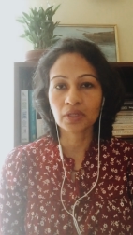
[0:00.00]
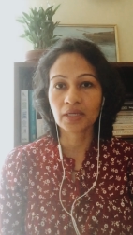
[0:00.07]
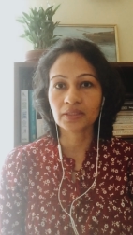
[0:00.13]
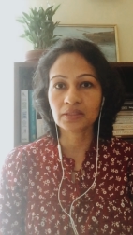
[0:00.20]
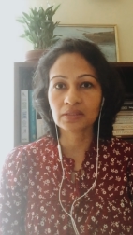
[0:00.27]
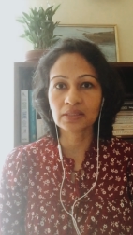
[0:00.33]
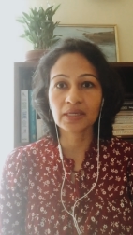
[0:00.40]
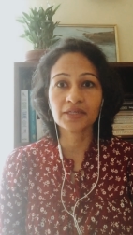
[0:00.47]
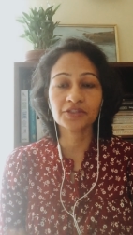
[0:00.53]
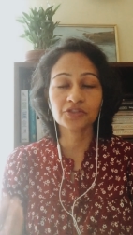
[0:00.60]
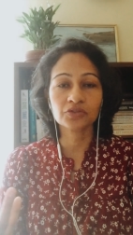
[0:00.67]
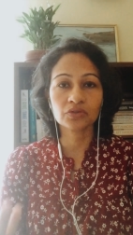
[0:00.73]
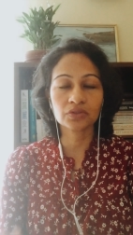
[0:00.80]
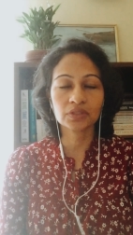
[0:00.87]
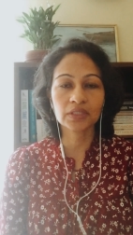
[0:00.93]

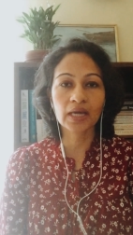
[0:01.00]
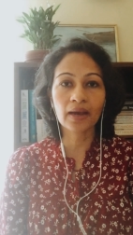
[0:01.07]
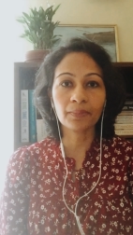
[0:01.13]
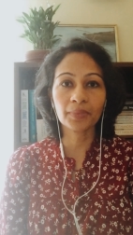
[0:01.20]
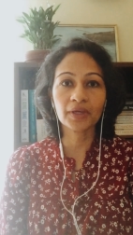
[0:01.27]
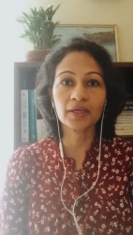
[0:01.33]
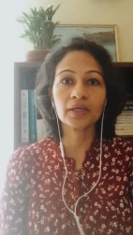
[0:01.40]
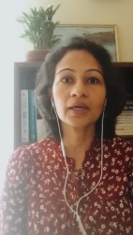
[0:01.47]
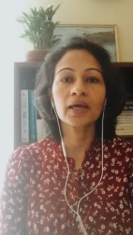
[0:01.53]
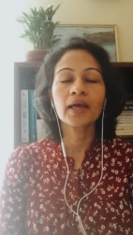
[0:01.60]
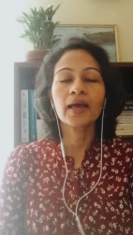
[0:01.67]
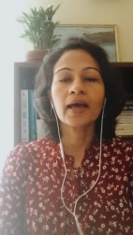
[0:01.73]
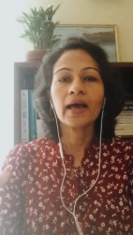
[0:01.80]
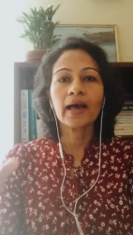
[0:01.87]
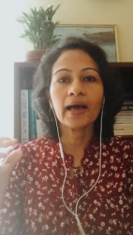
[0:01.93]
exercises or tapping,
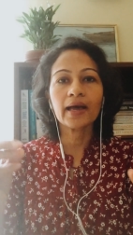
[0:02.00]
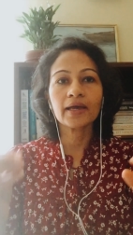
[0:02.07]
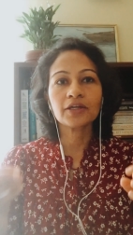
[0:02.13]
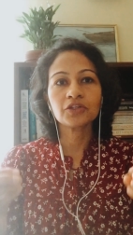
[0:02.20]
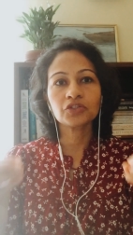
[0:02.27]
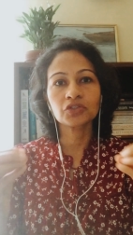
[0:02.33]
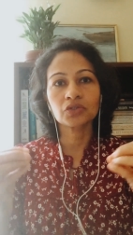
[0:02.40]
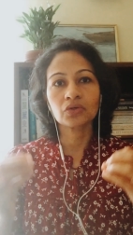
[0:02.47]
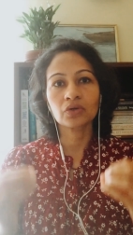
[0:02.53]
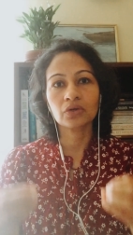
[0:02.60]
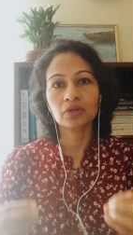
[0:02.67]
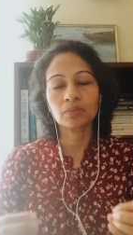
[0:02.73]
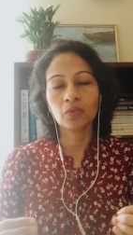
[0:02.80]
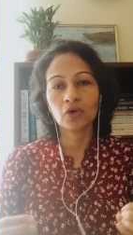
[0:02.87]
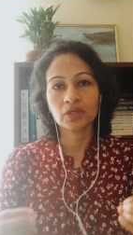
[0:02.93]
and
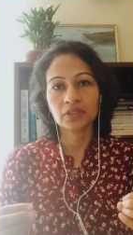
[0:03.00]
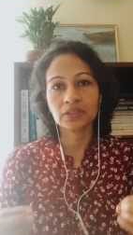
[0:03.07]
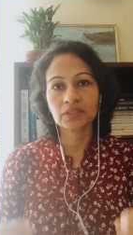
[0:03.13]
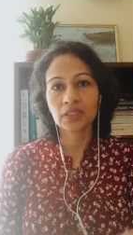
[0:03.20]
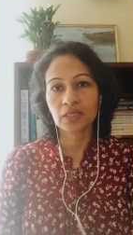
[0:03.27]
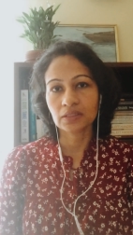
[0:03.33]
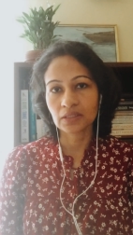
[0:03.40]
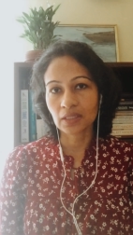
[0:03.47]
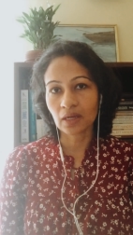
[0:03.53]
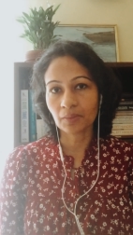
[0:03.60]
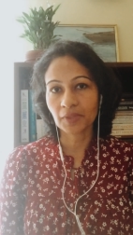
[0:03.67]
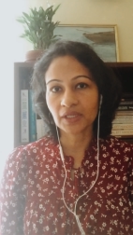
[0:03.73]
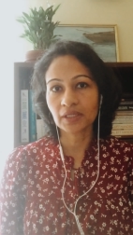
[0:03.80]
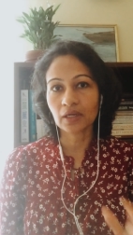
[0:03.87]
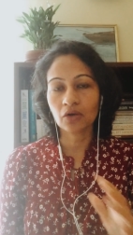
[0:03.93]
your body starts
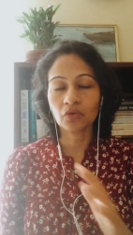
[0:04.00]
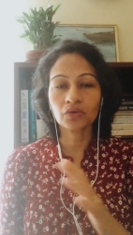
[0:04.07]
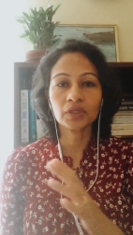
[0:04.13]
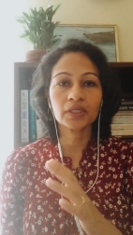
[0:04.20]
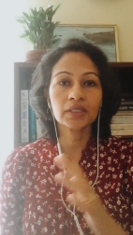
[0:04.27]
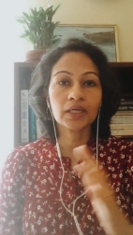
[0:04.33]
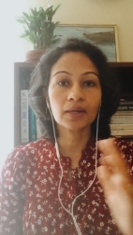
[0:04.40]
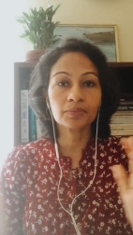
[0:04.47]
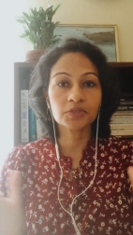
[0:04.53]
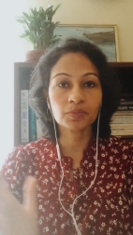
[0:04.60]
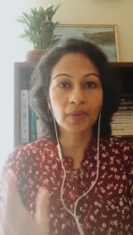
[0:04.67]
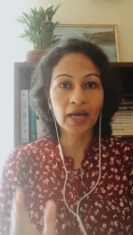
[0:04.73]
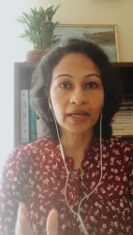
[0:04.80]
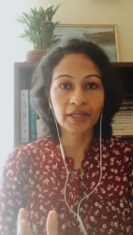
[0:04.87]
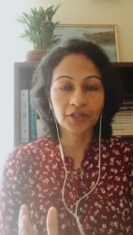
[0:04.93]
calming down. It comes
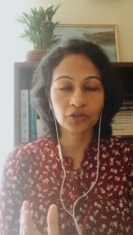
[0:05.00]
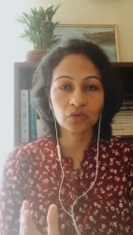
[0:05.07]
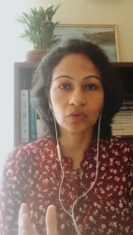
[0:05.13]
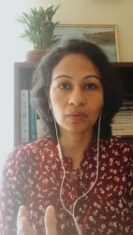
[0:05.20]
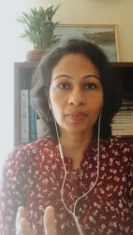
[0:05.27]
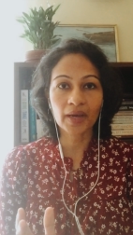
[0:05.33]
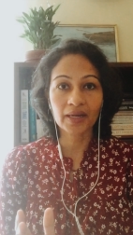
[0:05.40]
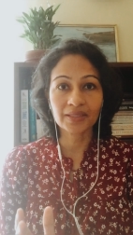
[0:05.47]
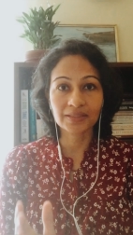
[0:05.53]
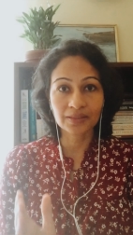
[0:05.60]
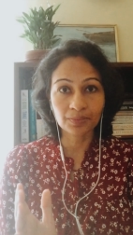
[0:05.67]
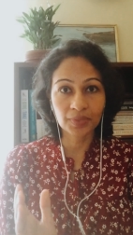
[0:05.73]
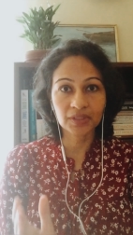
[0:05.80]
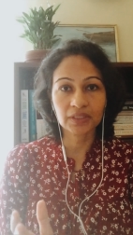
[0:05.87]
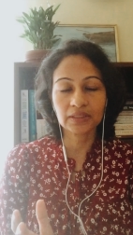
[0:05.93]
back into a
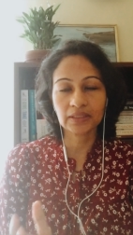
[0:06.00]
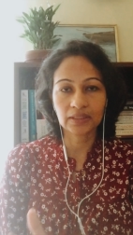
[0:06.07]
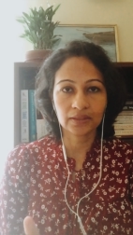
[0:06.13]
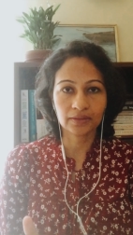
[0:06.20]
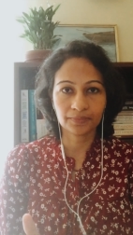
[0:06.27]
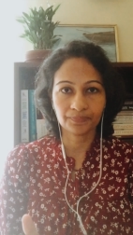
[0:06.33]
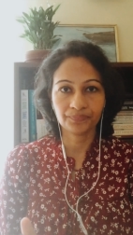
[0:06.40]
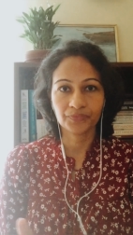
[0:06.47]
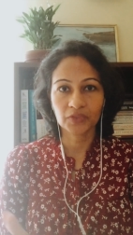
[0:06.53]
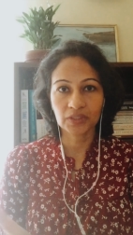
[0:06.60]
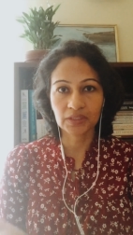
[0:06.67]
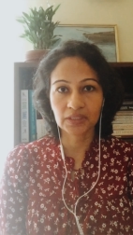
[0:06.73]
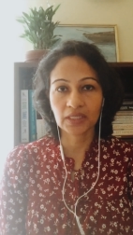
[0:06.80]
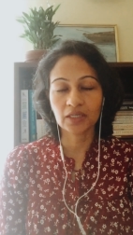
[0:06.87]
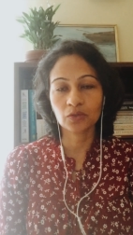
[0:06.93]
parasympathetic
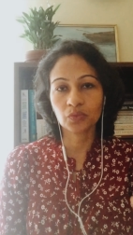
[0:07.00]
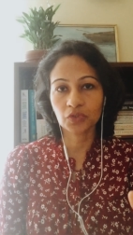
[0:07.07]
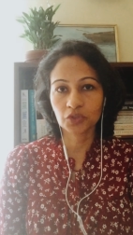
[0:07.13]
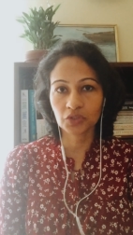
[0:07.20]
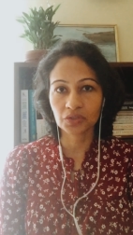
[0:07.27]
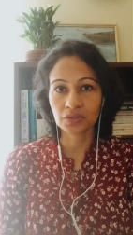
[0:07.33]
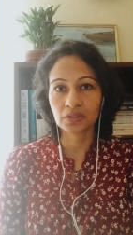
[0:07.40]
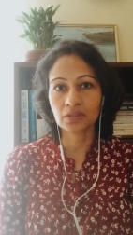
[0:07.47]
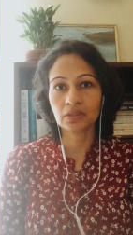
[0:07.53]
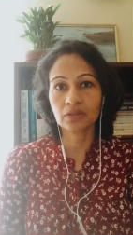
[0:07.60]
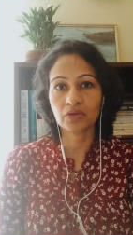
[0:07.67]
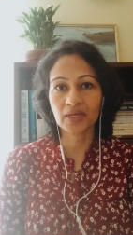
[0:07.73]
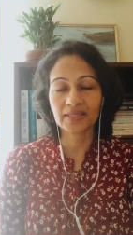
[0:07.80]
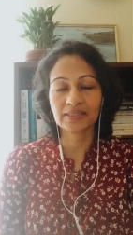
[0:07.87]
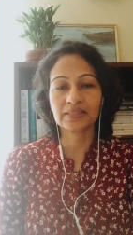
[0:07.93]
state, which is the
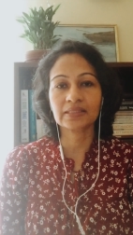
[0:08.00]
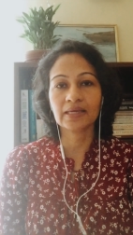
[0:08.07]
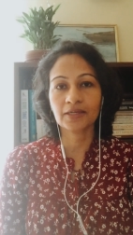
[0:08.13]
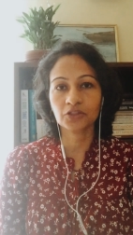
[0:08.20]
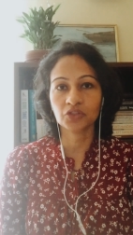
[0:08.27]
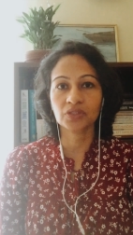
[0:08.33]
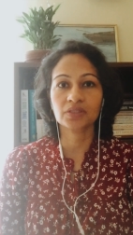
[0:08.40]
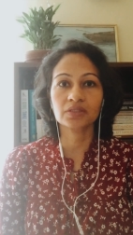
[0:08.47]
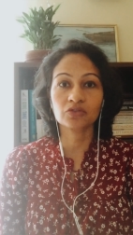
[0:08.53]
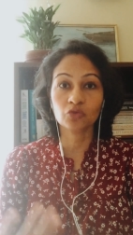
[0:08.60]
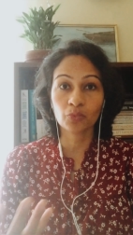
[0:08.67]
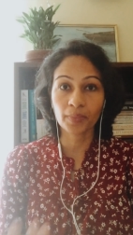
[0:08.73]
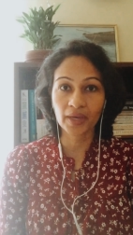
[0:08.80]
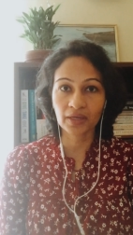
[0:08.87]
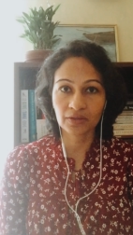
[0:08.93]
rest, digest,
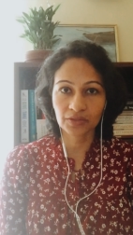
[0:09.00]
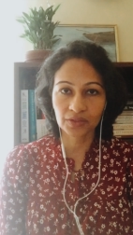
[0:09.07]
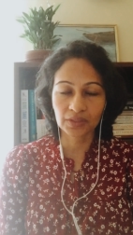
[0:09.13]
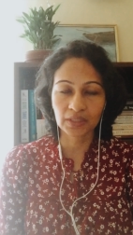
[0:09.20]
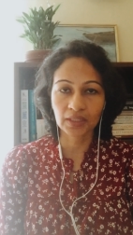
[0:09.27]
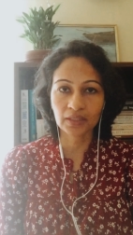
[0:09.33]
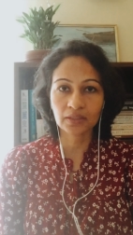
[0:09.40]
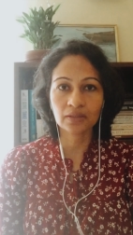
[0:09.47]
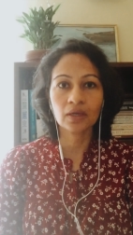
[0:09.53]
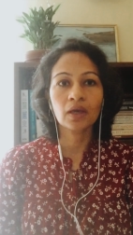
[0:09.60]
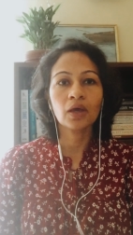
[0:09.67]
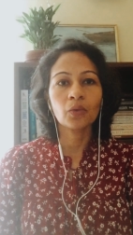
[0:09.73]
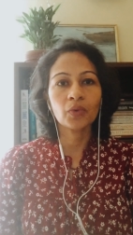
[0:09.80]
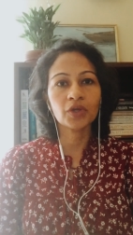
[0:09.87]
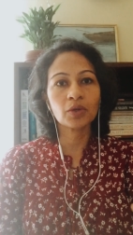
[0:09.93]
repair state,
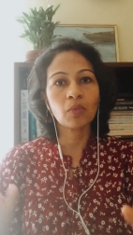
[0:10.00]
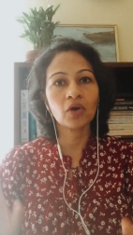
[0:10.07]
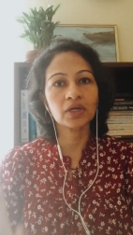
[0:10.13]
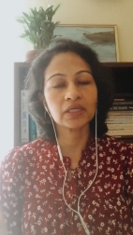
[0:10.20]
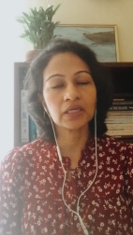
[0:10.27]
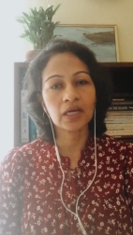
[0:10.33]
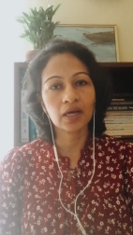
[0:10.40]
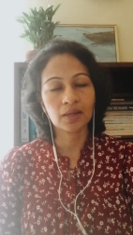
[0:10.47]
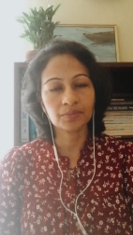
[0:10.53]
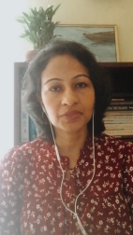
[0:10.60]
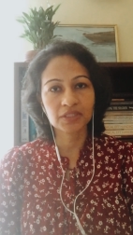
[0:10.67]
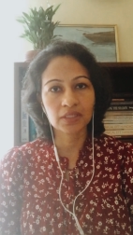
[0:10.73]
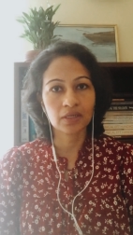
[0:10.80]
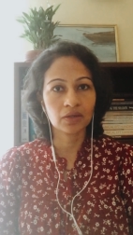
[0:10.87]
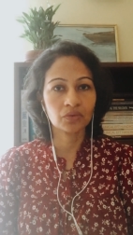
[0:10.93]
where your body calms
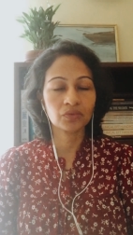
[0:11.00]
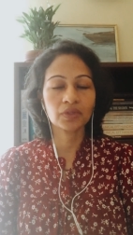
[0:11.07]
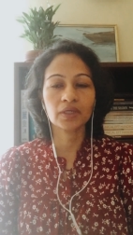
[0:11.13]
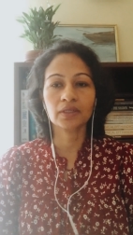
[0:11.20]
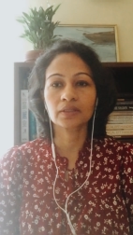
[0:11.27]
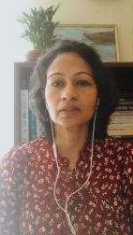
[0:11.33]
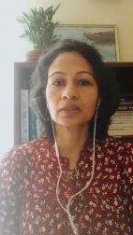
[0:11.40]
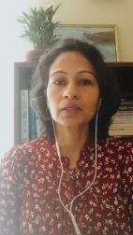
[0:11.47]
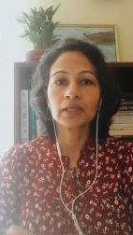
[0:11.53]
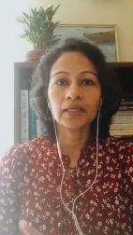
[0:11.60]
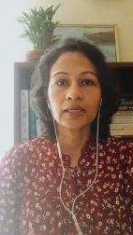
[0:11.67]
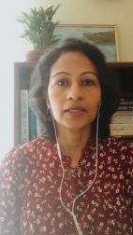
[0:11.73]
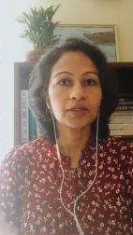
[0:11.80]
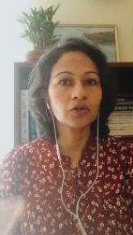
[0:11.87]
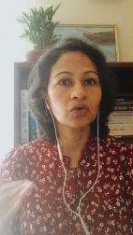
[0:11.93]
down and
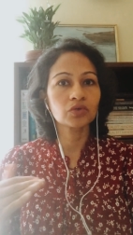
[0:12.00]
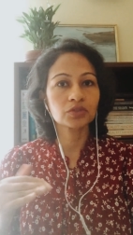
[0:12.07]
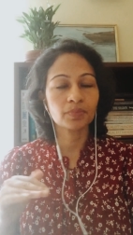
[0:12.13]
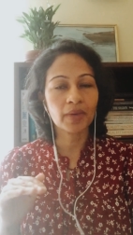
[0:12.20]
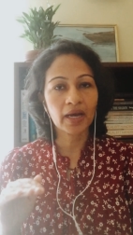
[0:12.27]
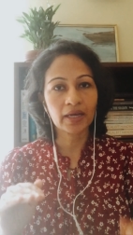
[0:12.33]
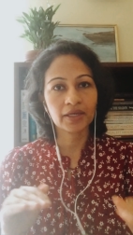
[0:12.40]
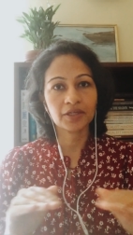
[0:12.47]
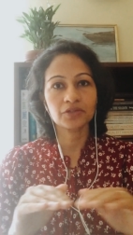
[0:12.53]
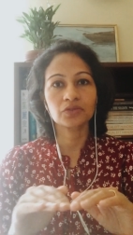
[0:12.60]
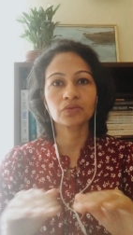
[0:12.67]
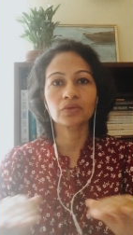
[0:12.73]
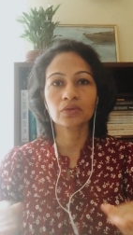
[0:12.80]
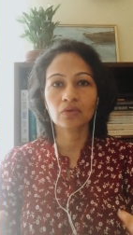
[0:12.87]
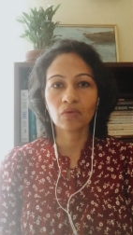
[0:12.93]
it goes back
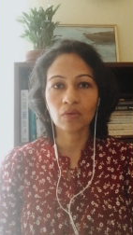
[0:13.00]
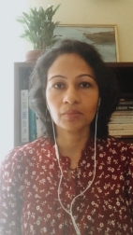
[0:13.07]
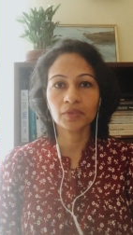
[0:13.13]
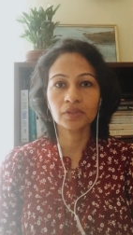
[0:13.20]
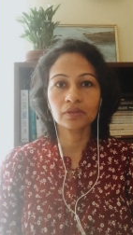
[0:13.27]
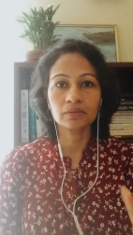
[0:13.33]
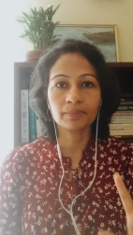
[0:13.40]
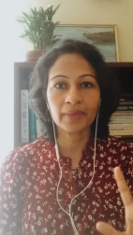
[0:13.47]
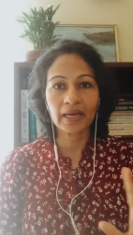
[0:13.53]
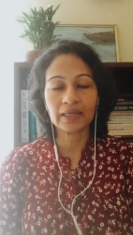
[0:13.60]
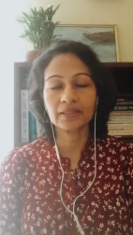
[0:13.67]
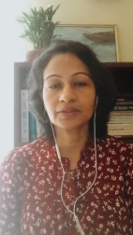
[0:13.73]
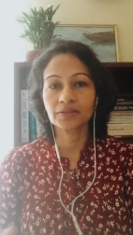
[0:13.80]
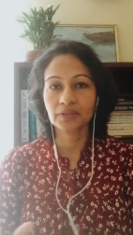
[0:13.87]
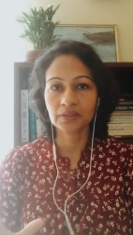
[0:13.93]
into a normal,
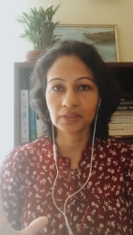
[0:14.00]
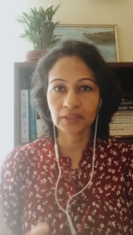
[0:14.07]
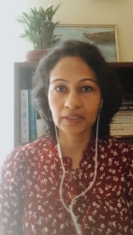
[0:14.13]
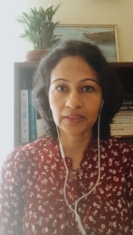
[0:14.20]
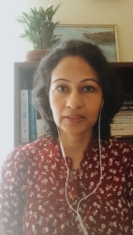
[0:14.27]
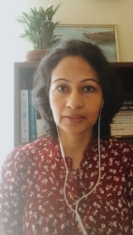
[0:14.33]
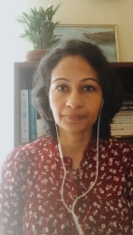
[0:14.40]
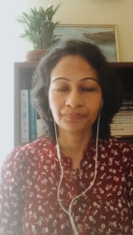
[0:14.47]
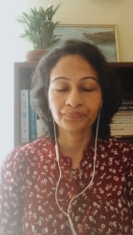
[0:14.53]
balanced state.